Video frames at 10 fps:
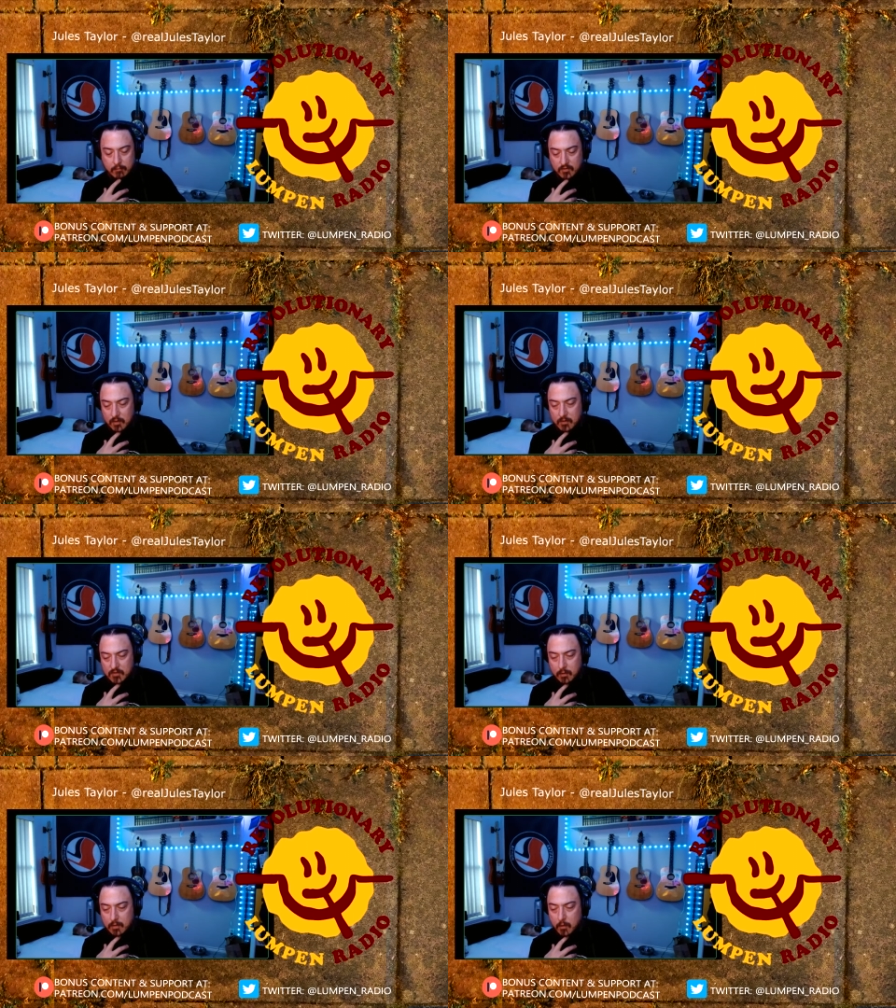was
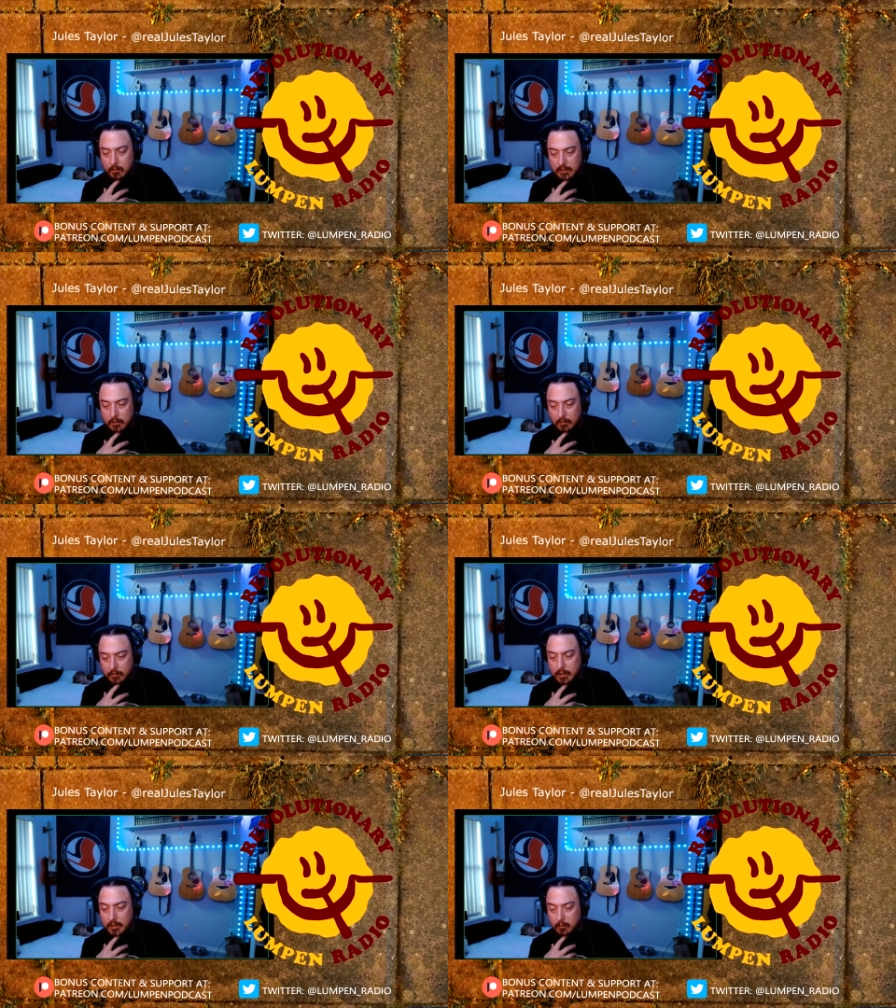also a cult leader in
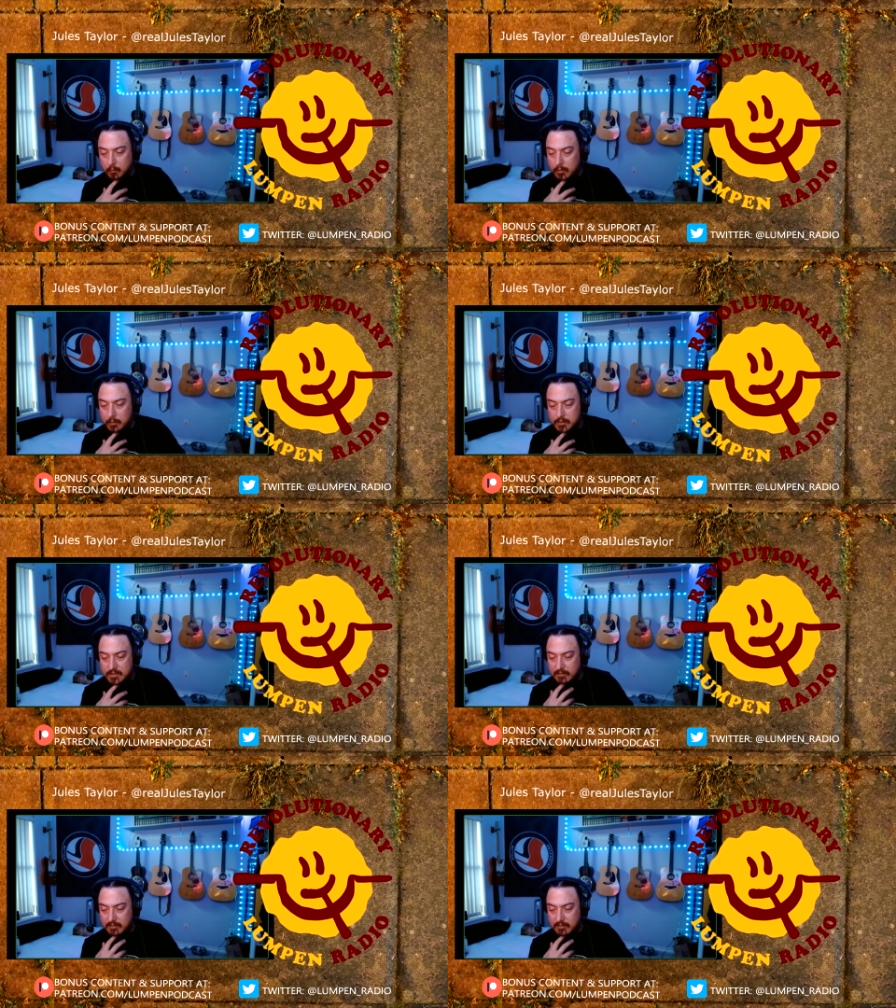Lyndon LaRouche.